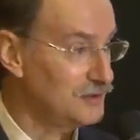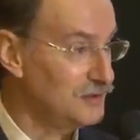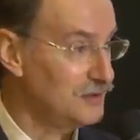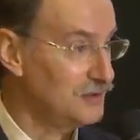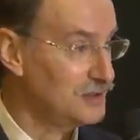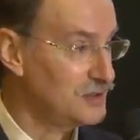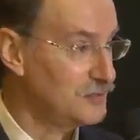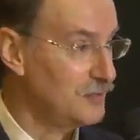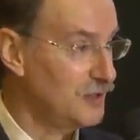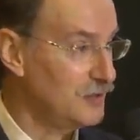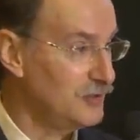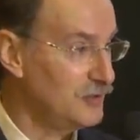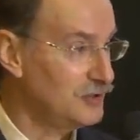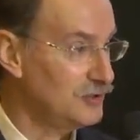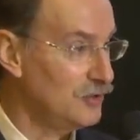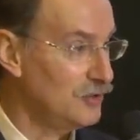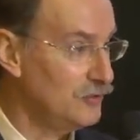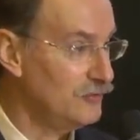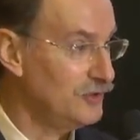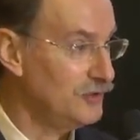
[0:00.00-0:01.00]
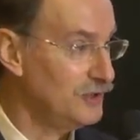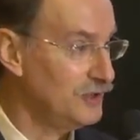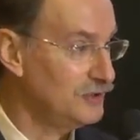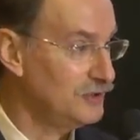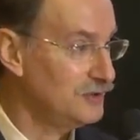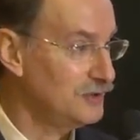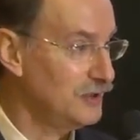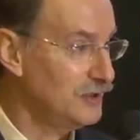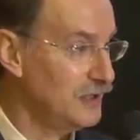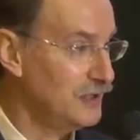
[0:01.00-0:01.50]
the experiment over the
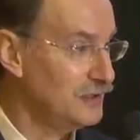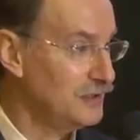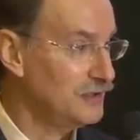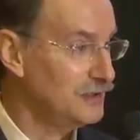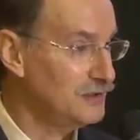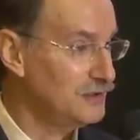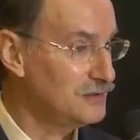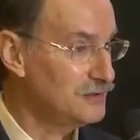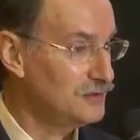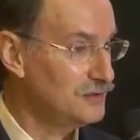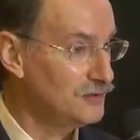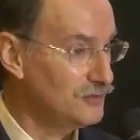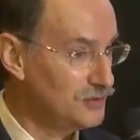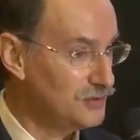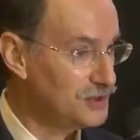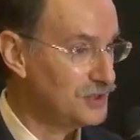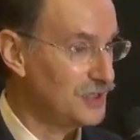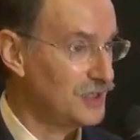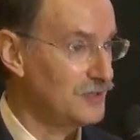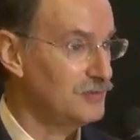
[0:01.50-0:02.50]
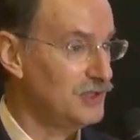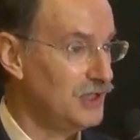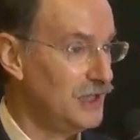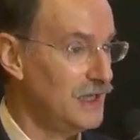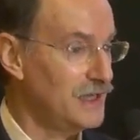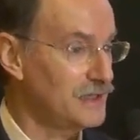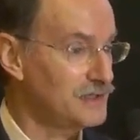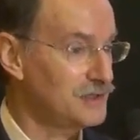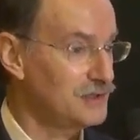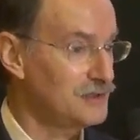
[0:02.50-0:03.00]
internet and do the same
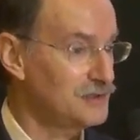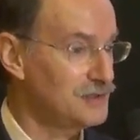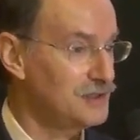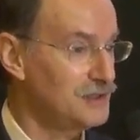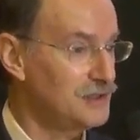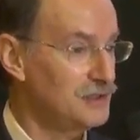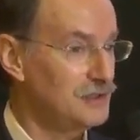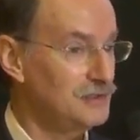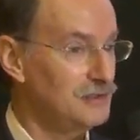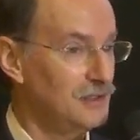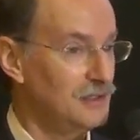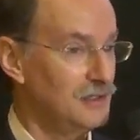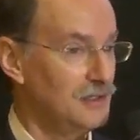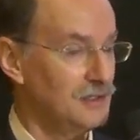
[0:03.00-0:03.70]
task and see